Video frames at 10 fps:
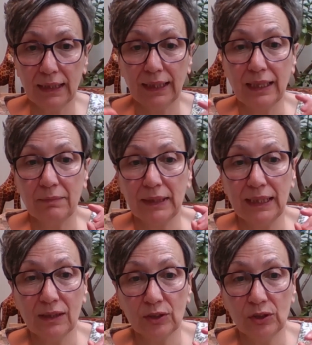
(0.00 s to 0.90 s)
I keep my
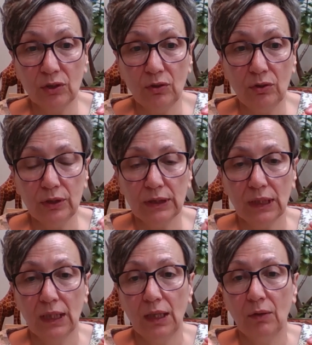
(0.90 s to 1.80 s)
nails short
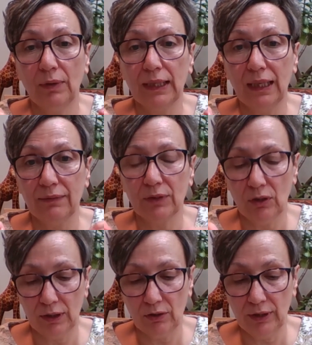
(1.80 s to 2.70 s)
while I haven't
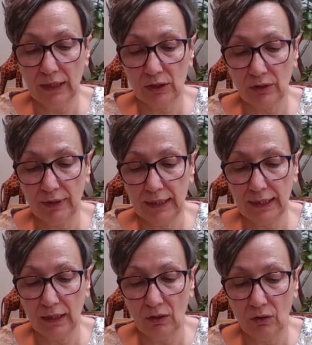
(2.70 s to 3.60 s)
got acrylics or
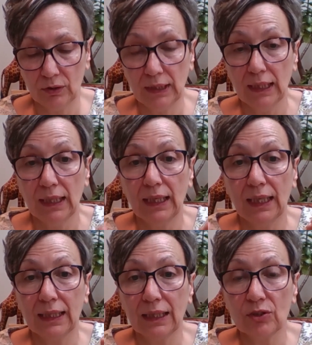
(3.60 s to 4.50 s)
anything on,
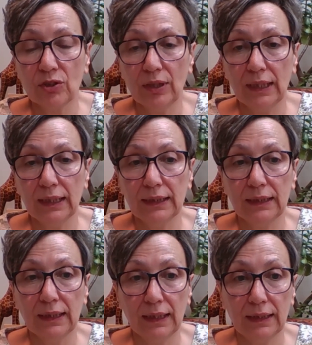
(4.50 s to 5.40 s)
and I try and
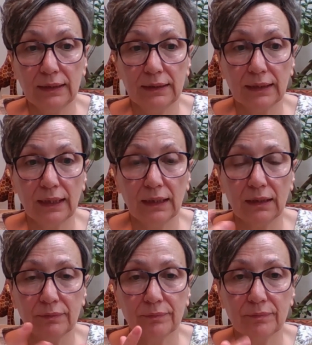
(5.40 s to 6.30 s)

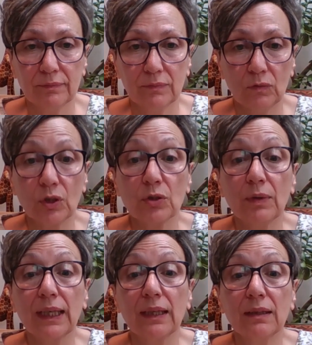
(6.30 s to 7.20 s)
watch
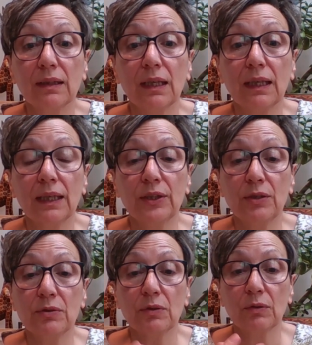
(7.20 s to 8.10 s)
what I
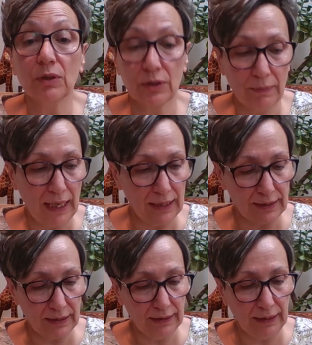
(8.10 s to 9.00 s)
use with washing my hands
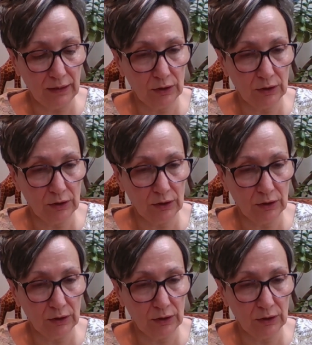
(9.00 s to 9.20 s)
and things.